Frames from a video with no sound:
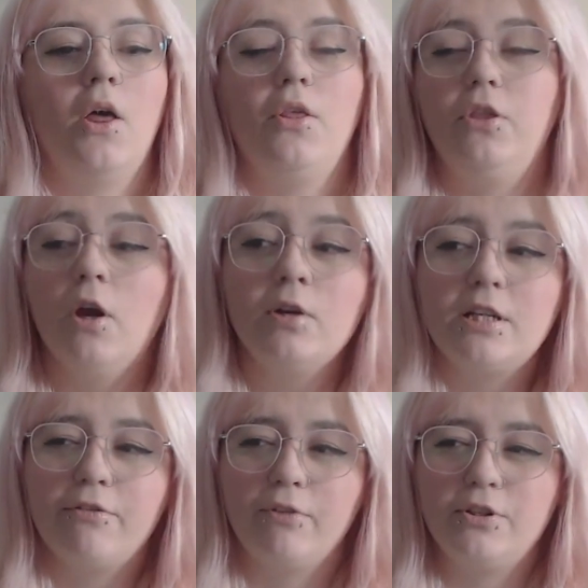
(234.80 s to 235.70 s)
The only
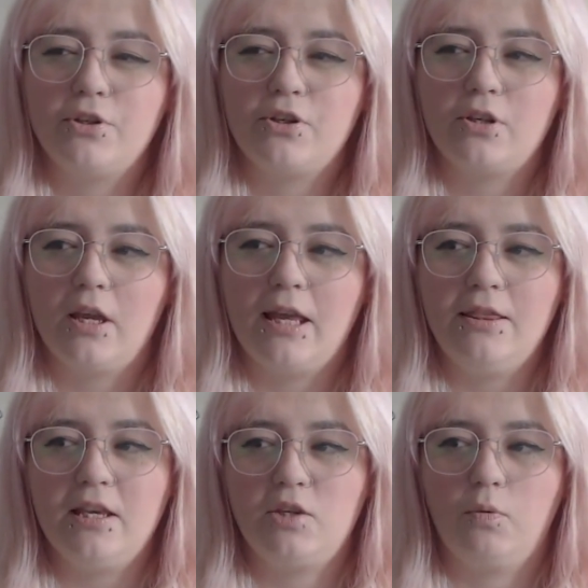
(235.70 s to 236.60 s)
difference in
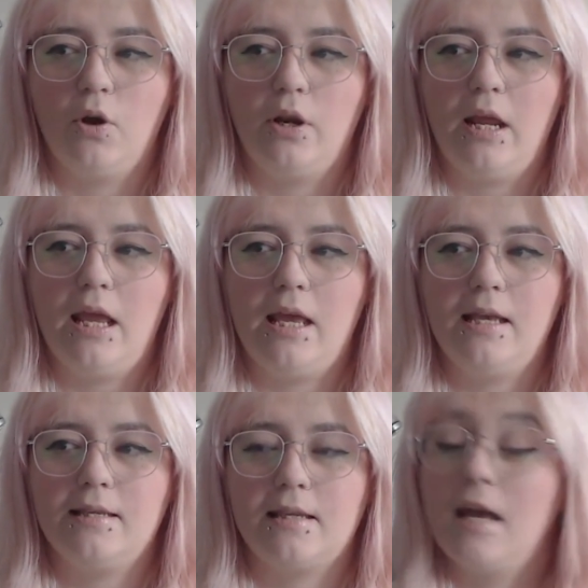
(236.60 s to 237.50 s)
this one
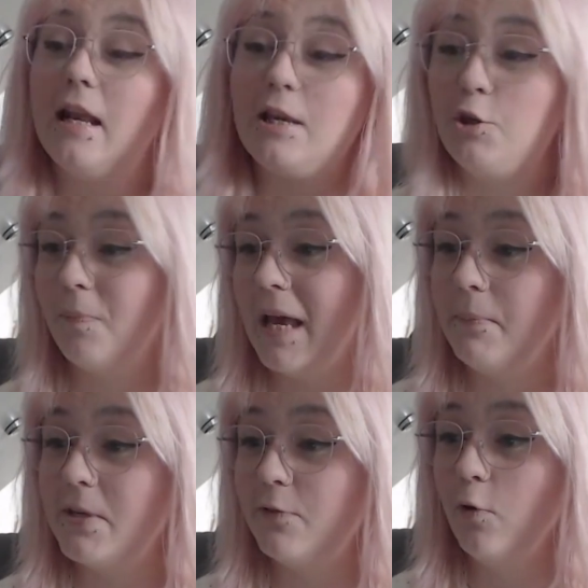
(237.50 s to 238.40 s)
is unless you're playing
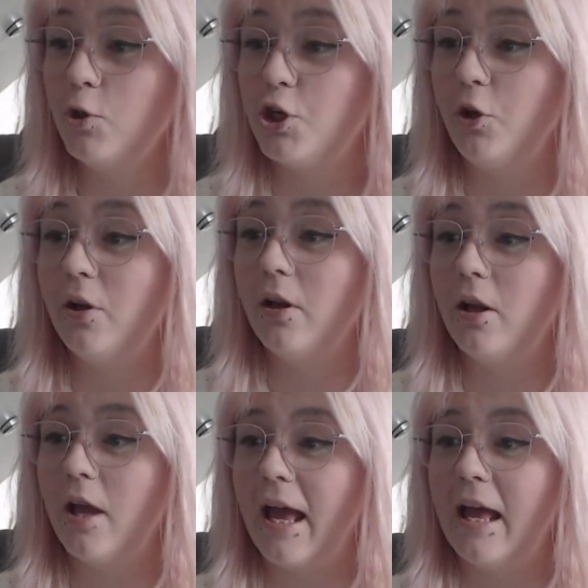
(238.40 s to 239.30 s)
Miss Fortune
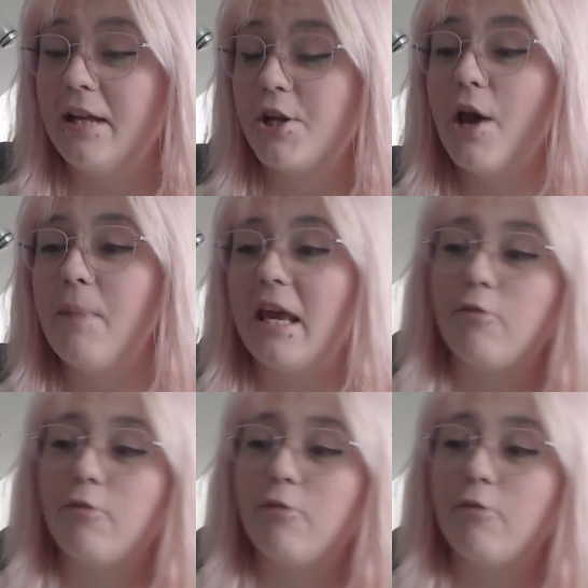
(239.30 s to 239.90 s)
and her Make It